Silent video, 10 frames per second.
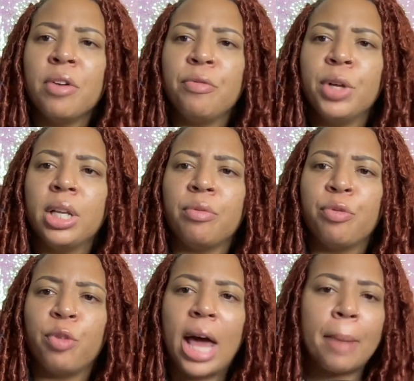feeling
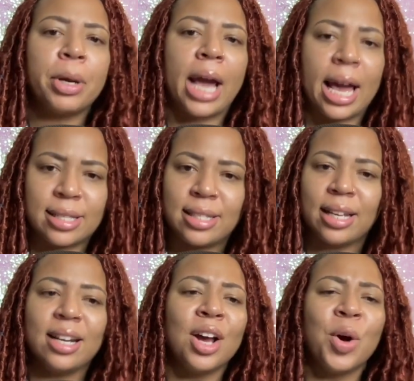
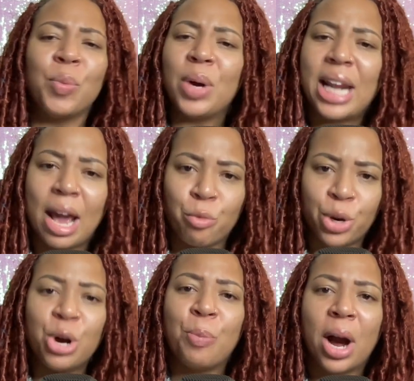flabbergasted when that
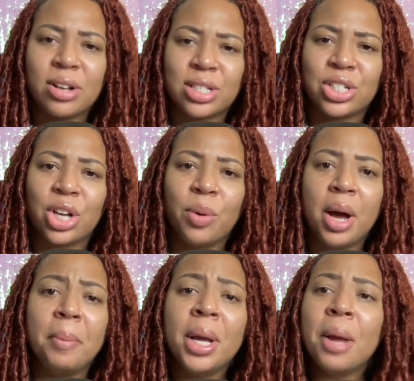real person show
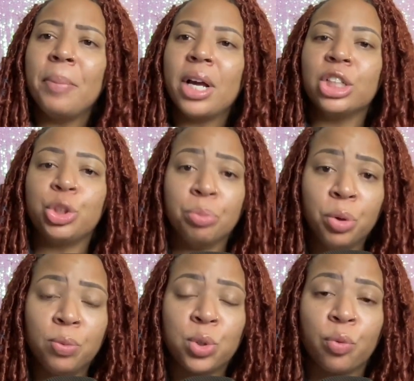up because you
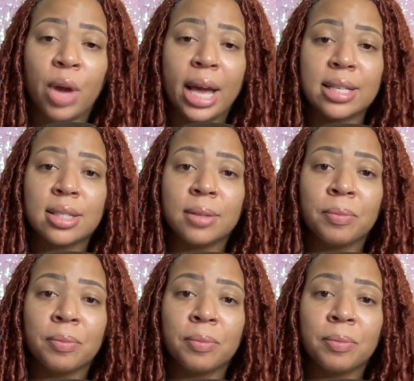move too fast.